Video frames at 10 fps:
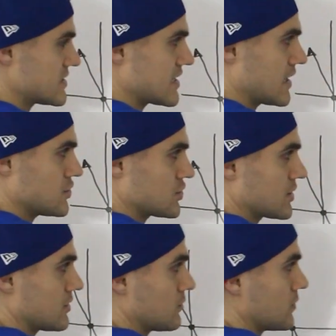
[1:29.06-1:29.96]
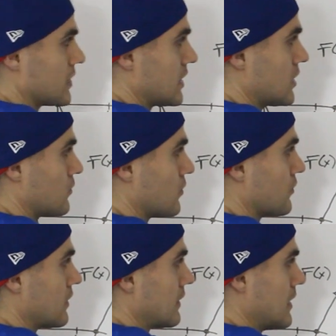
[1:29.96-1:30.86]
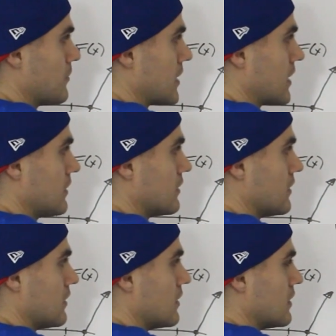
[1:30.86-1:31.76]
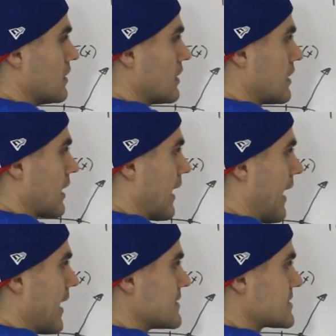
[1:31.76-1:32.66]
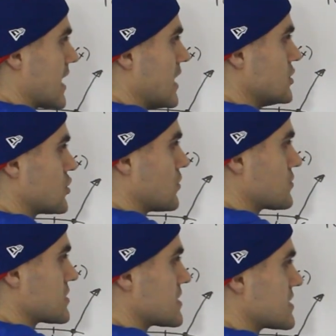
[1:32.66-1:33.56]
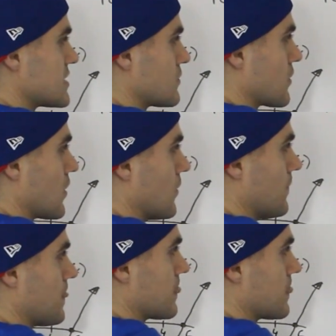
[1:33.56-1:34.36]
this tangent would equal the limit as h goes to 0